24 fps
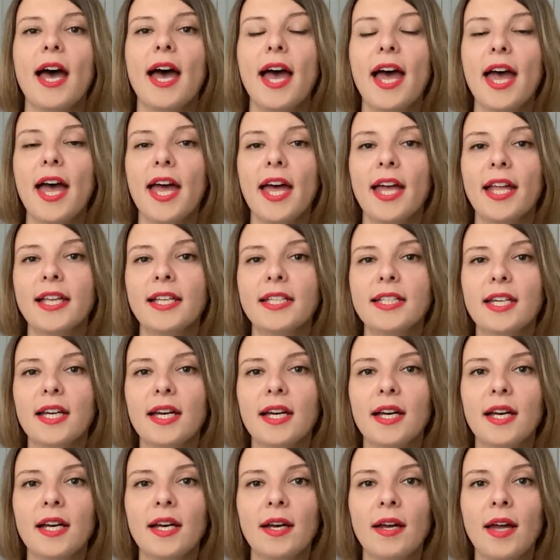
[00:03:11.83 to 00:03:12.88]
And
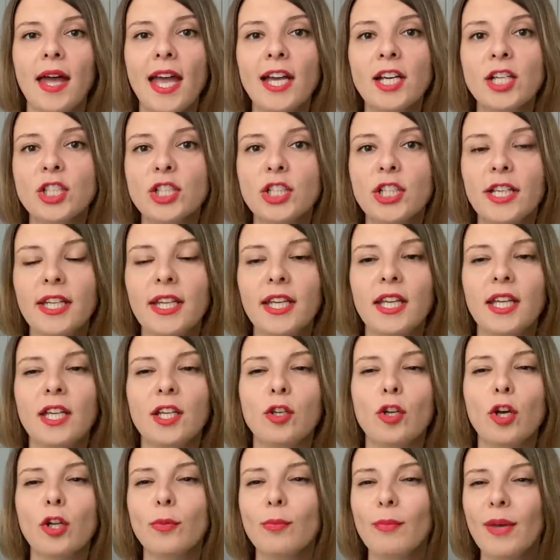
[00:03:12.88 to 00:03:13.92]
actually,
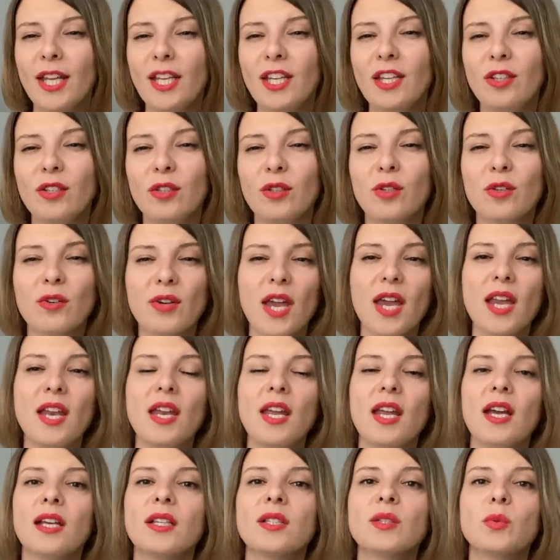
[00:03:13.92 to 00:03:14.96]
not many
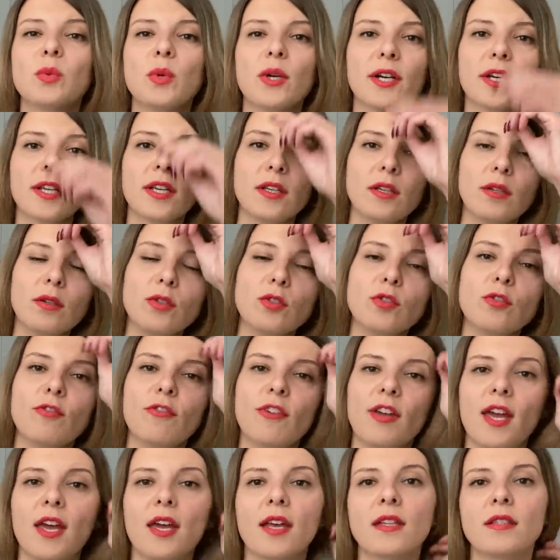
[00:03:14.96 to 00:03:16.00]
Ukrainians were huge
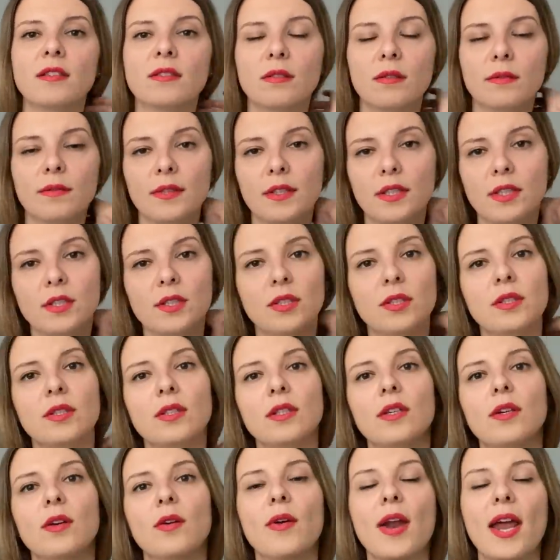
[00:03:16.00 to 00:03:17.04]
fans of this
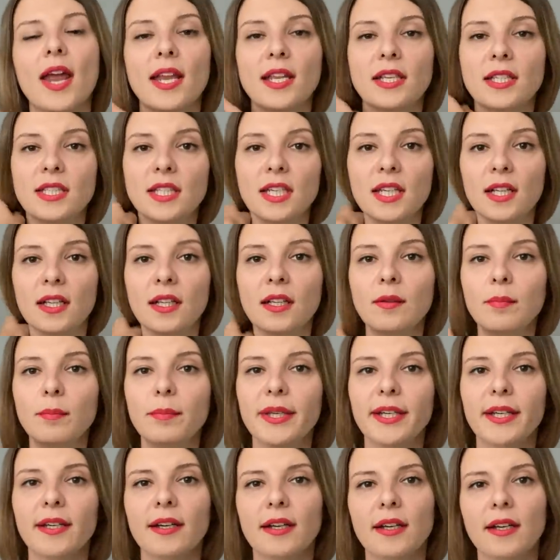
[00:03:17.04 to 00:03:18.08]
grain deal,
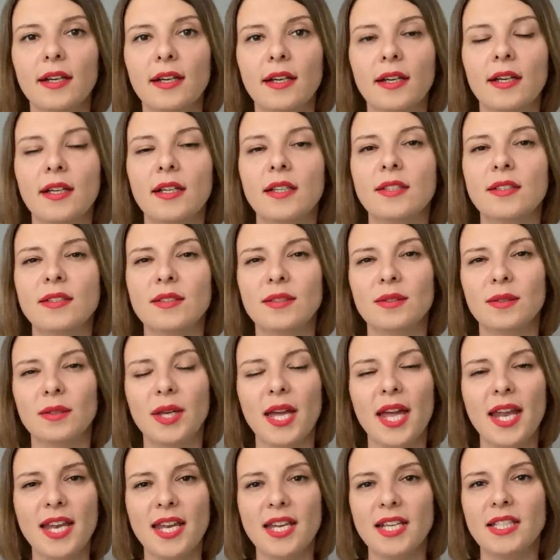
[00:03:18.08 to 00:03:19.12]
because
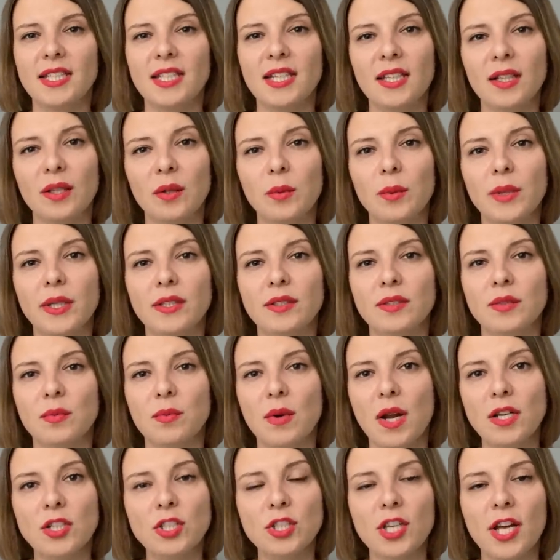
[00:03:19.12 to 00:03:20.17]
any deal with
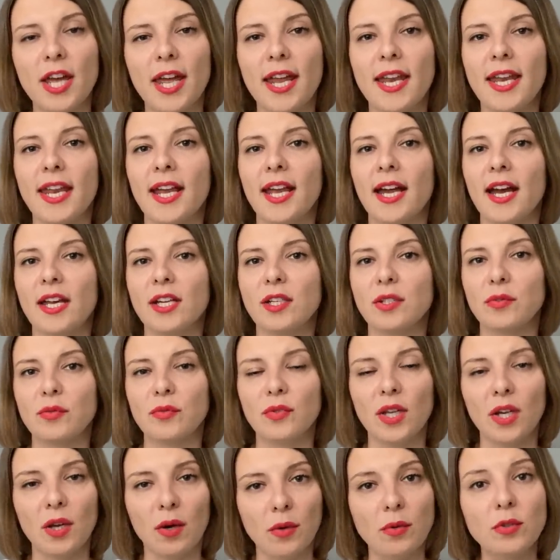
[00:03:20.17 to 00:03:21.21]
Russia, any kind of
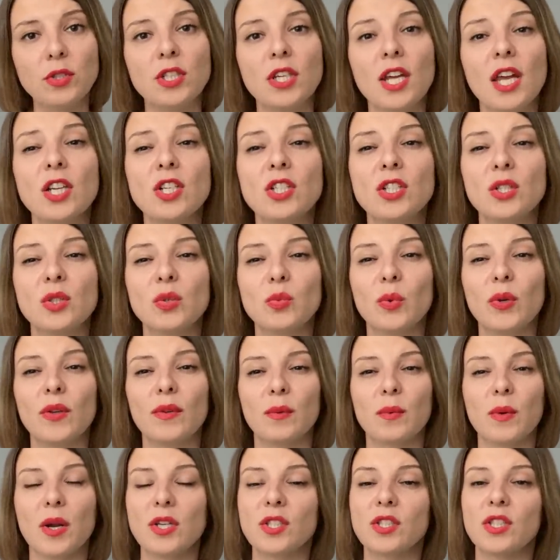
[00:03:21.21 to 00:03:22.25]
negotiations
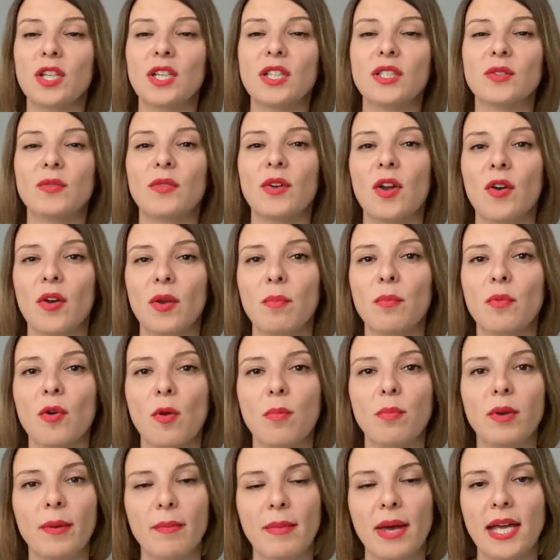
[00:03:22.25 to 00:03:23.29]
with Russia is very
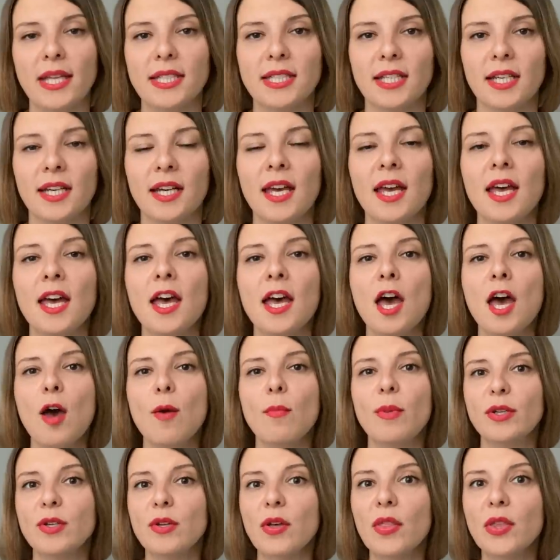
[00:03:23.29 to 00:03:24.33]
problematic.
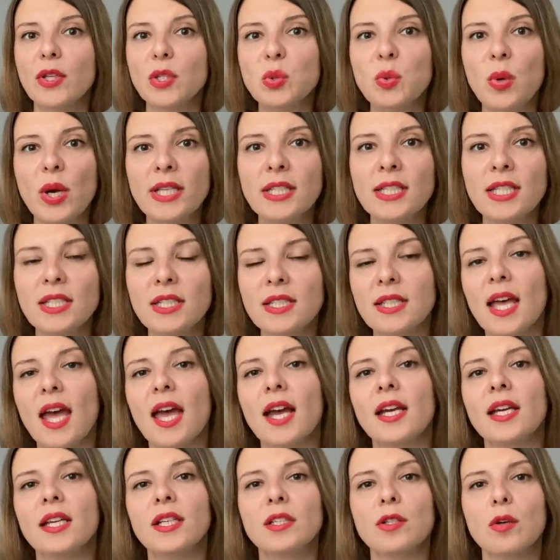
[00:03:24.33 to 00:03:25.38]
But on the
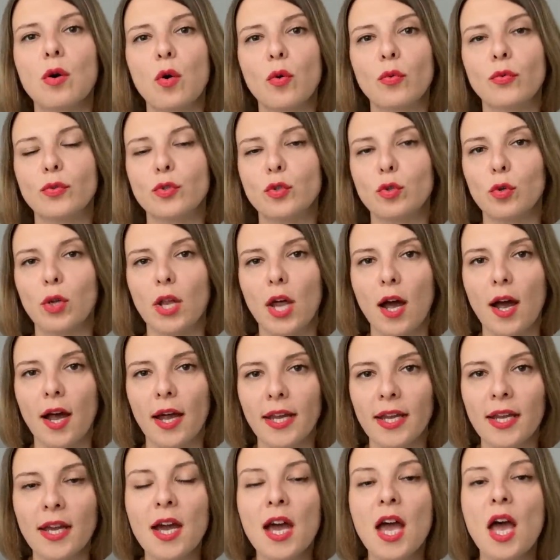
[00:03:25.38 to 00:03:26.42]
22nd of
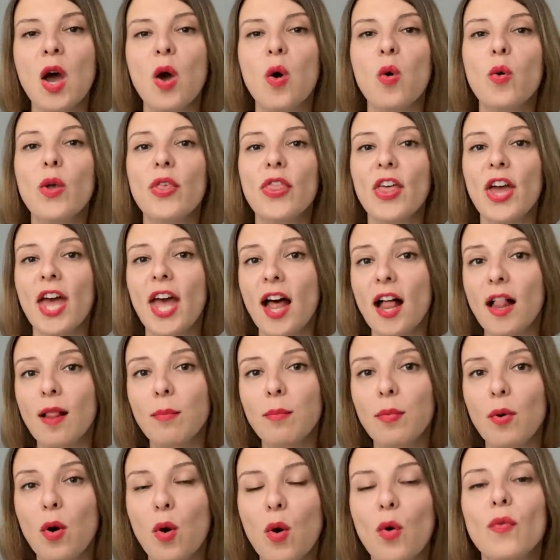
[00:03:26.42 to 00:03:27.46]
July, with the
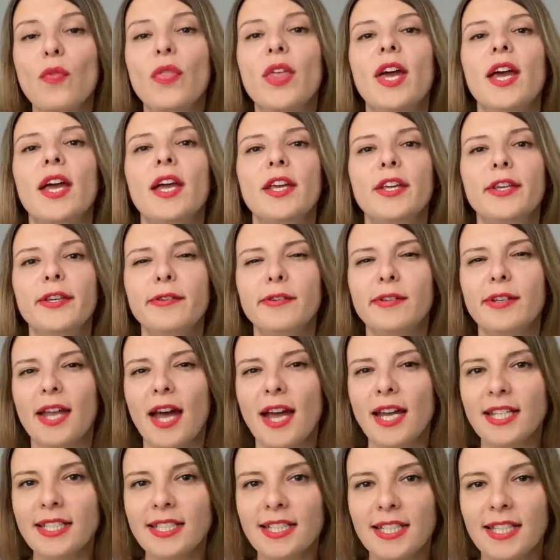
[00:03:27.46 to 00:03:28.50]
help of the
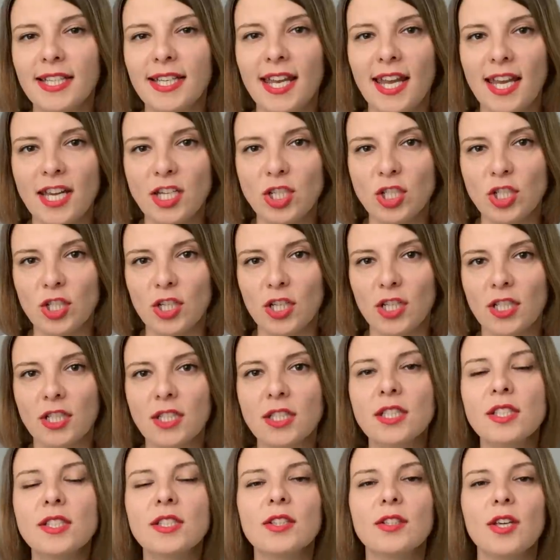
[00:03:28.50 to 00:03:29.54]
United
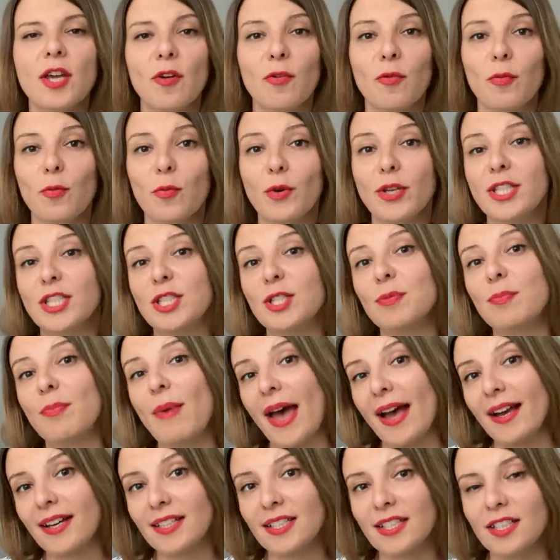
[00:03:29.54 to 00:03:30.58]
Nations, a
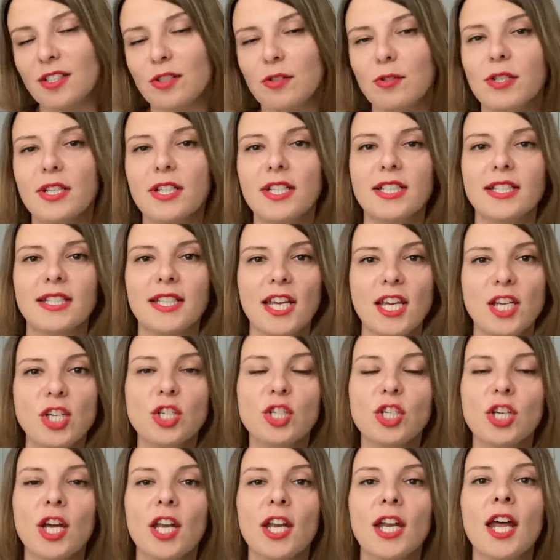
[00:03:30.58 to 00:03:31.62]
respected
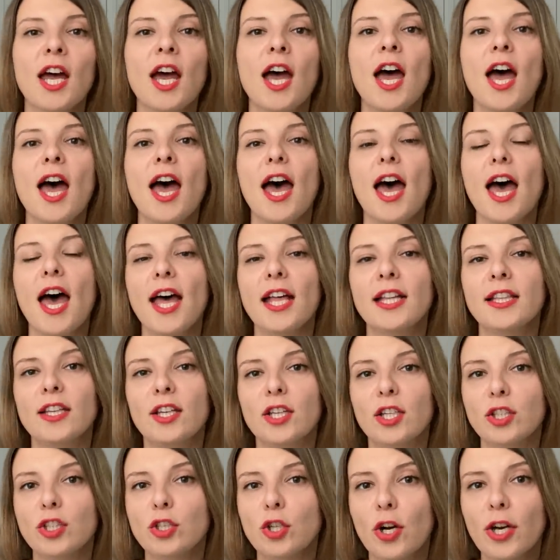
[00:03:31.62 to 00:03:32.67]
organization, and
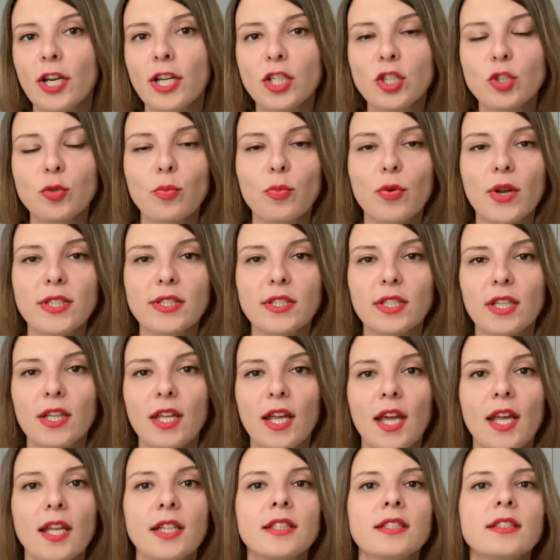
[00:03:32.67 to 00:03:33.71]
the Turkish
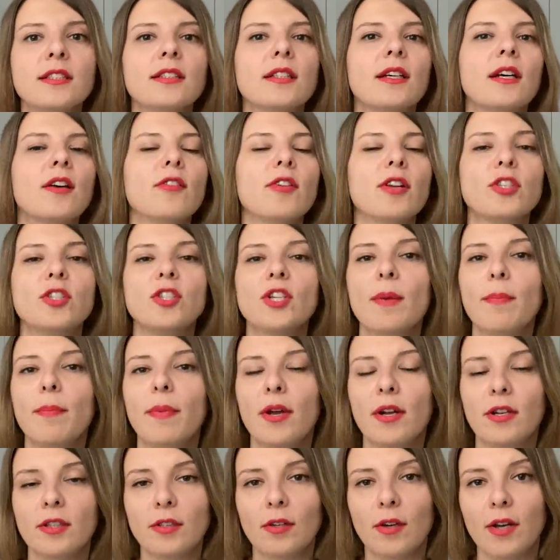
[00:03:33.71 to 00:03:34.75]
President Recep
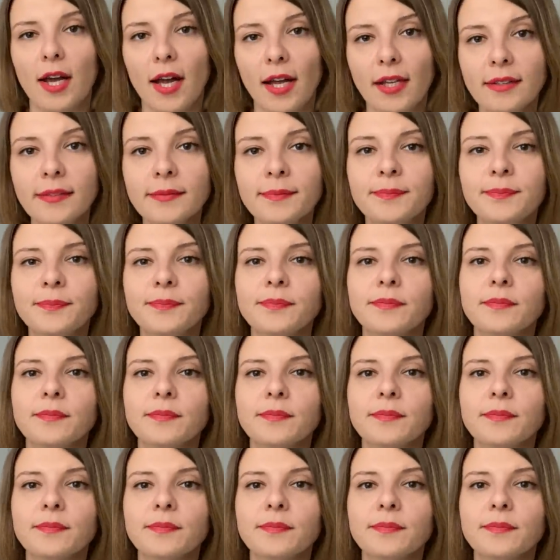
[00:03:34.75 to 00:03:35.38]
Erdogan,